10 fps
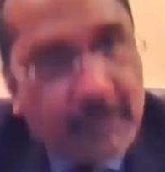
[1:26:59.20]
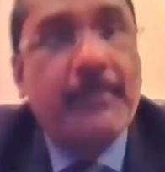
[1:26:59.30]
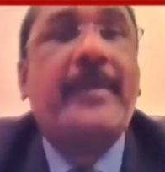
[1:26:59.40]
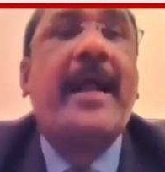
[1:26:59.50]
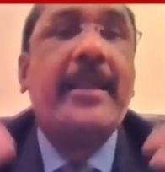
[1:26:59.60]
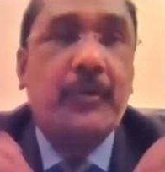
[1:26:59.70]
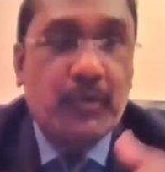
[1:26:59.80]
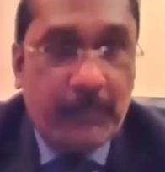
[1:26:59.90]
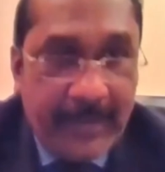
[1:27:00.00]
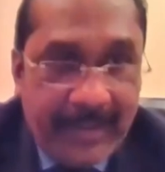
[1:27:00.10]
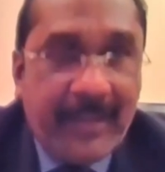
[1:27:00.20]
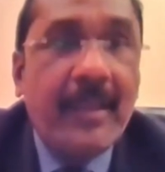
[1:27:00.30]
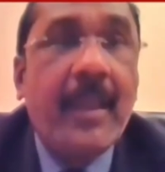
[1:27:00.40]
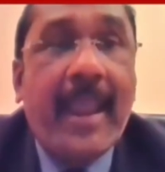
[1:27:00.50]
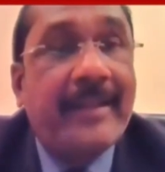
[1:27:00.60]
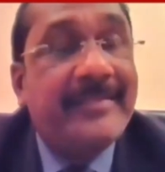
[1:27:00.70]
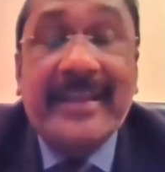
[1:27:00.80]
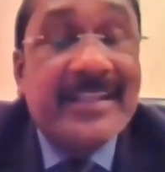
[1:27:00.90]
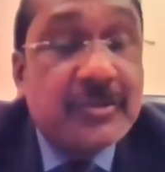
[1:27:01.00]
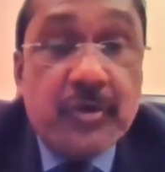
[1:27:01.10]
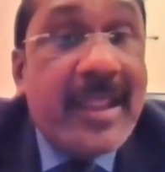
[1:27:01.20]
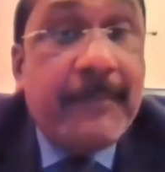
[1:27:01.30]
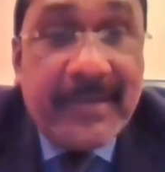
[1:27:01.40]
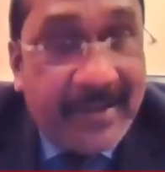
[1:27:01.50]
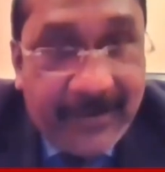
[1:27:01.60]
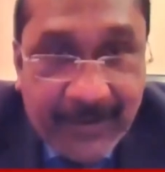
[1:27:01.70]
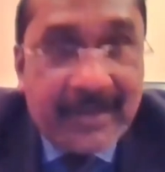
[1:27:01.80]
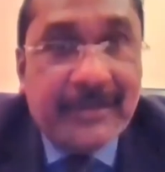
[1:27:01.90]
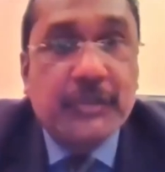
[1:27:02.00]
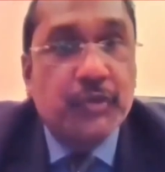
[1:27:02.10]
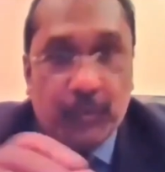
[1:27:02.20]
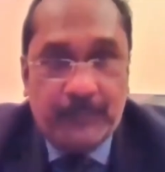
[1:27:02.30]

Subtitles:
to be kind to me, and that does not happen in a reality show.